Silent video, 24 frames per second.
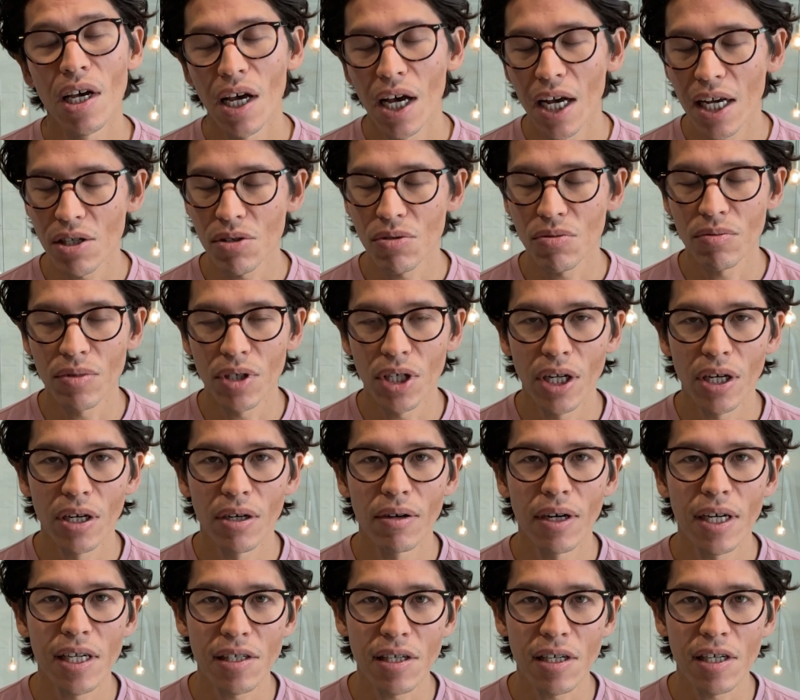As you know,
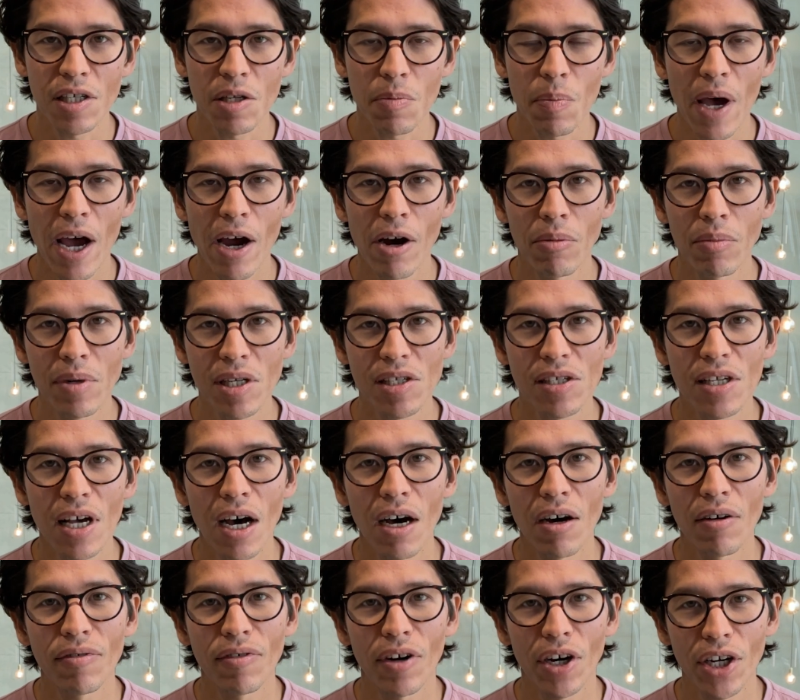as, as a parent
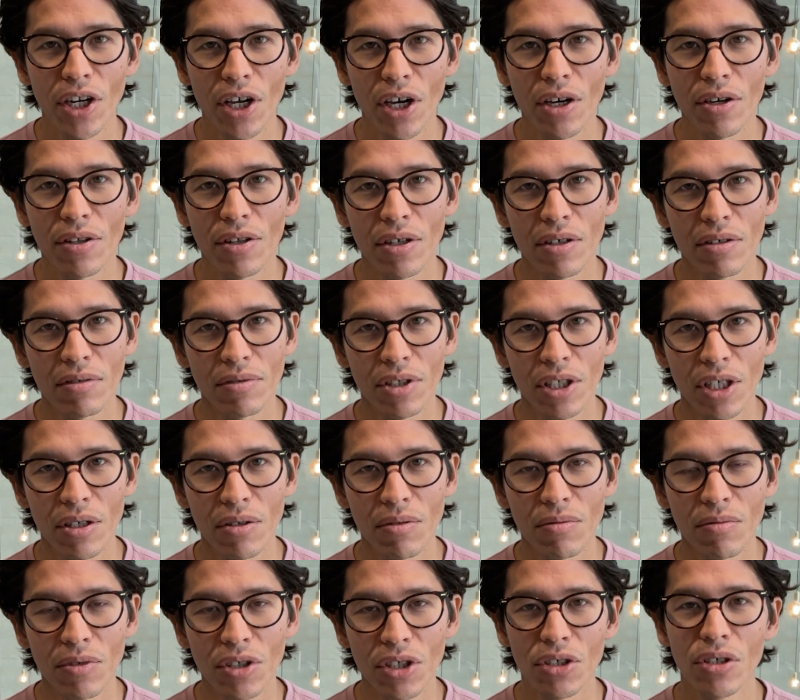myself, I know that, you
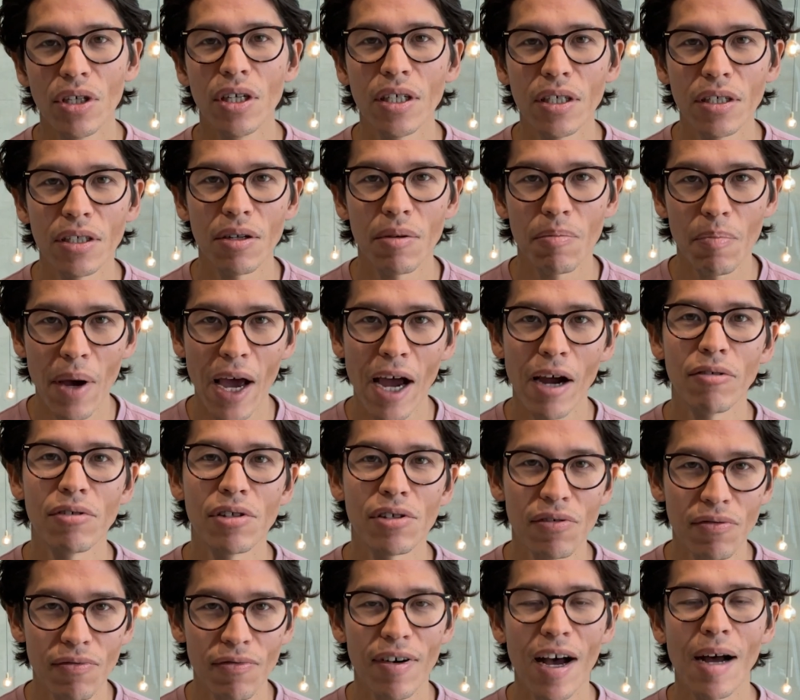know, you, you know,
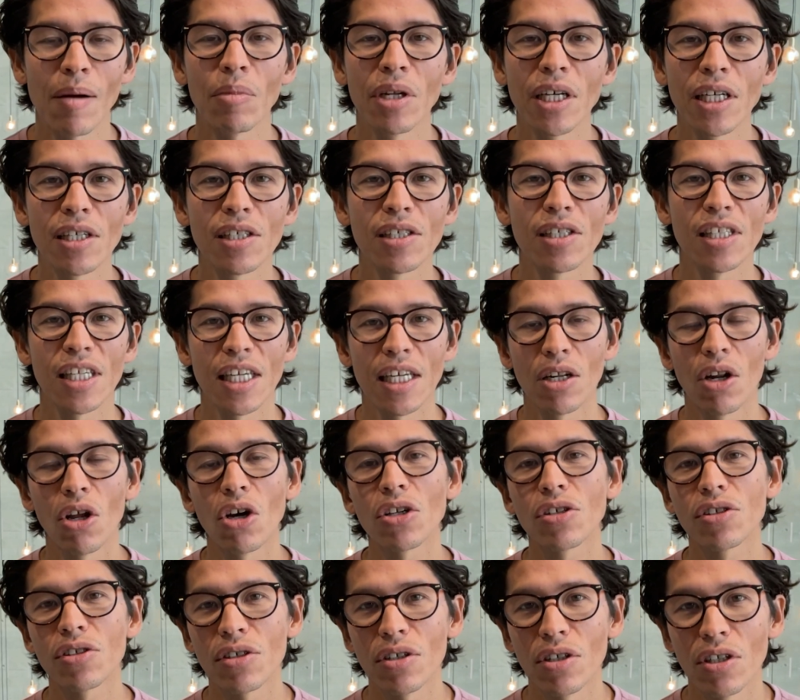parents and families need
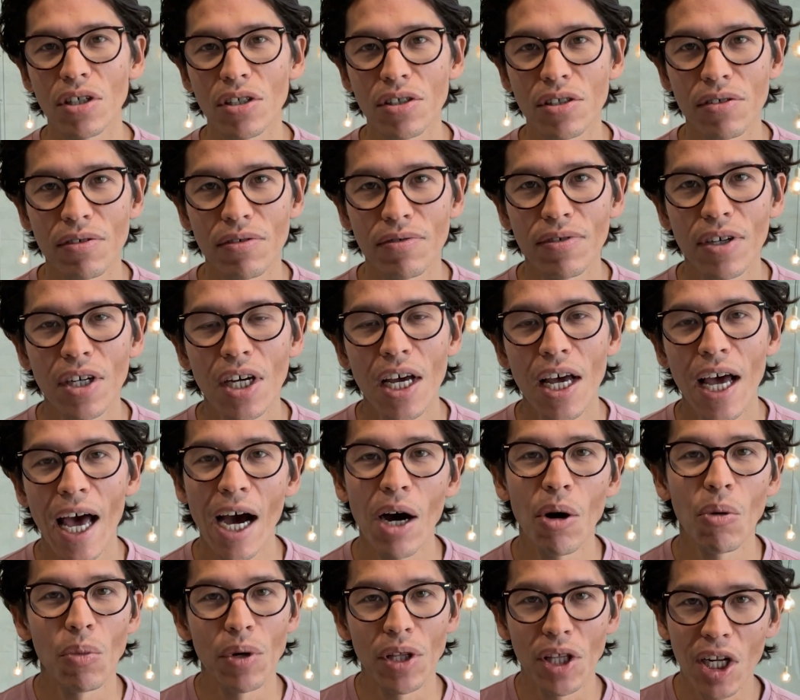lots and lots of
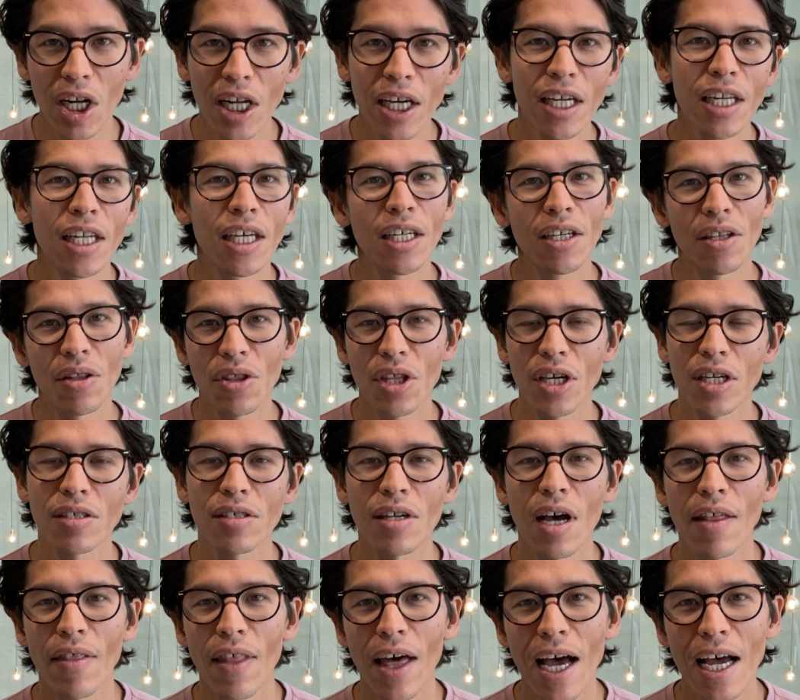help with cleaning and things
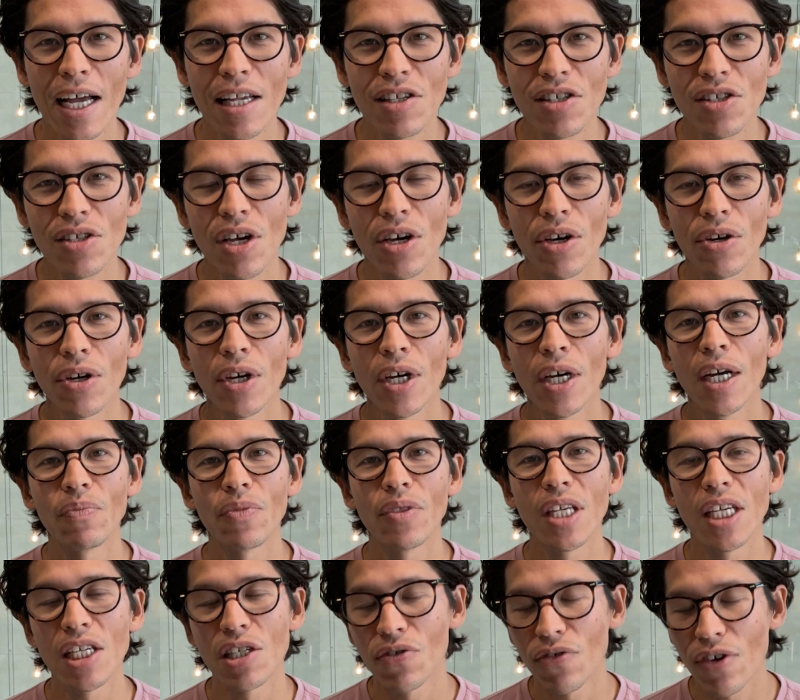like that. So
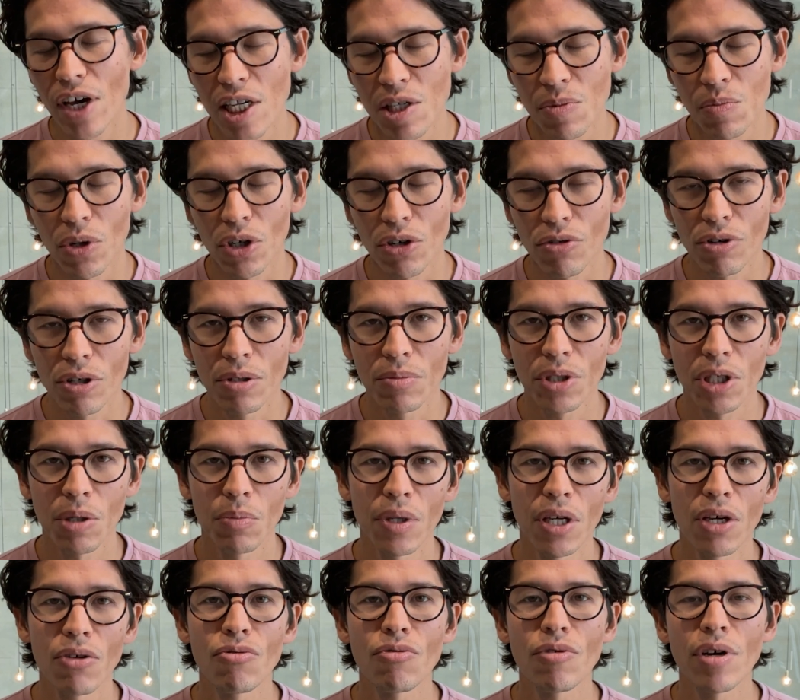these Facebook groups can
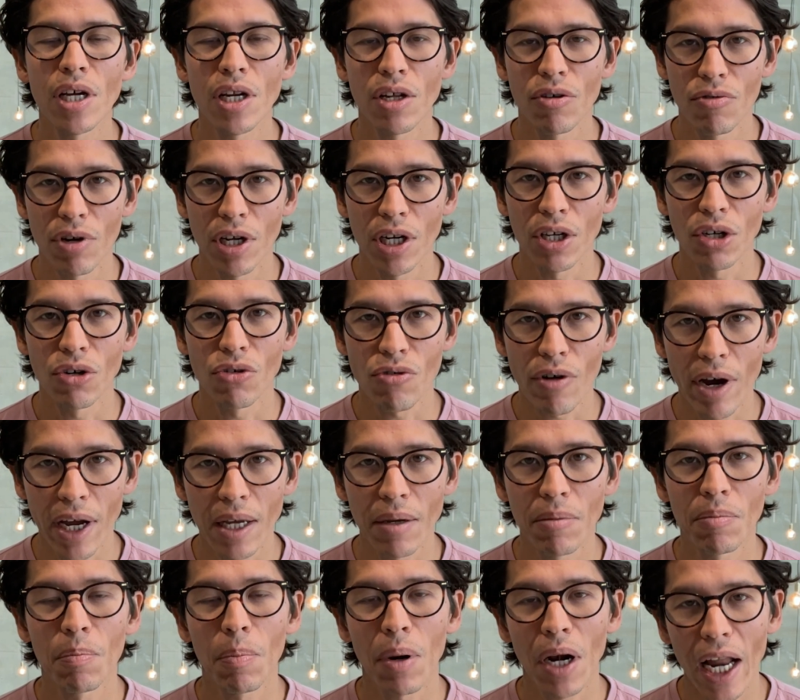be a really, really
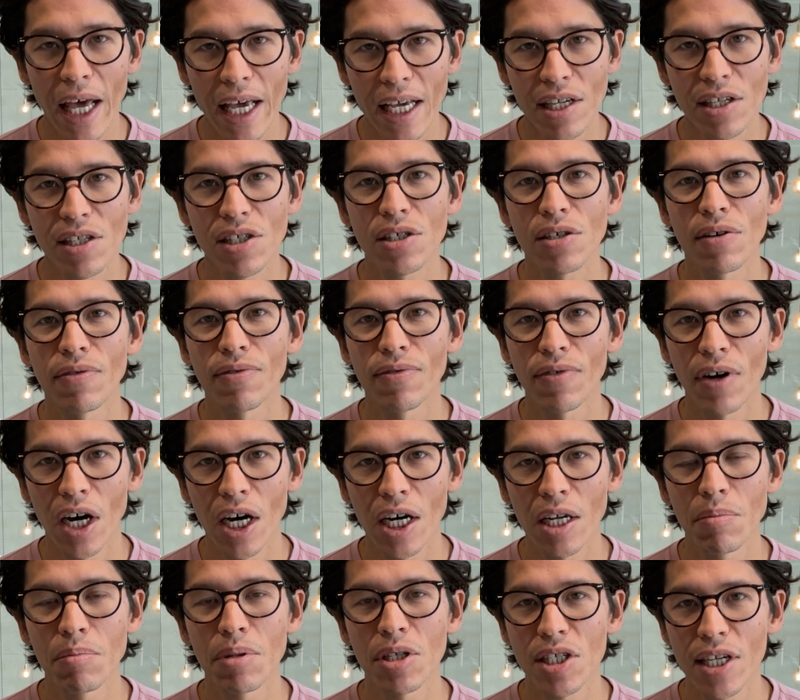great place to
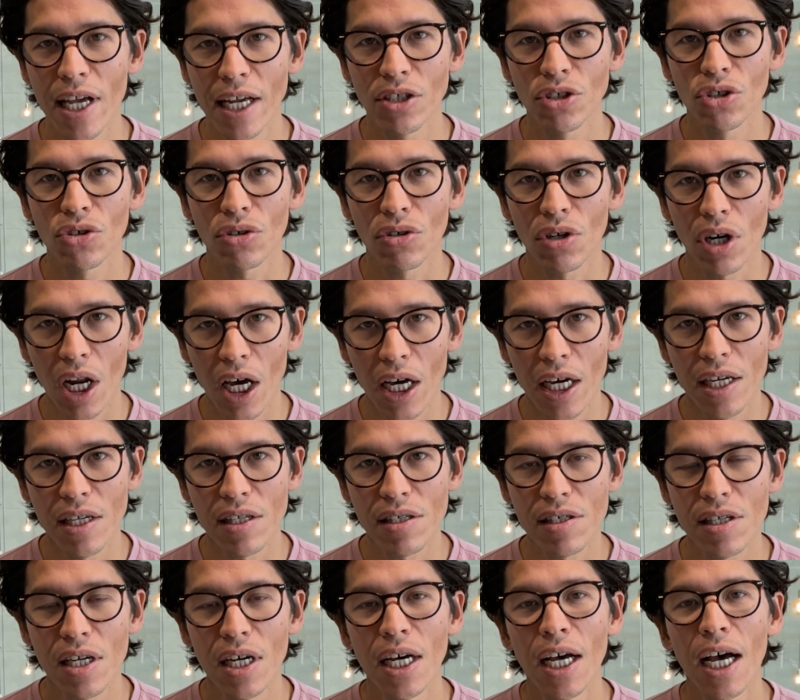find potential
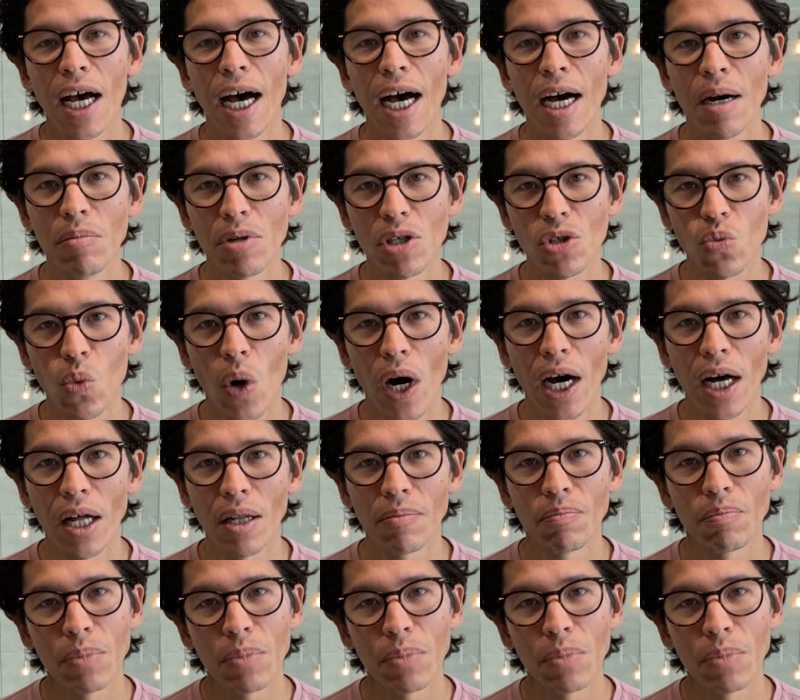clients um, as well.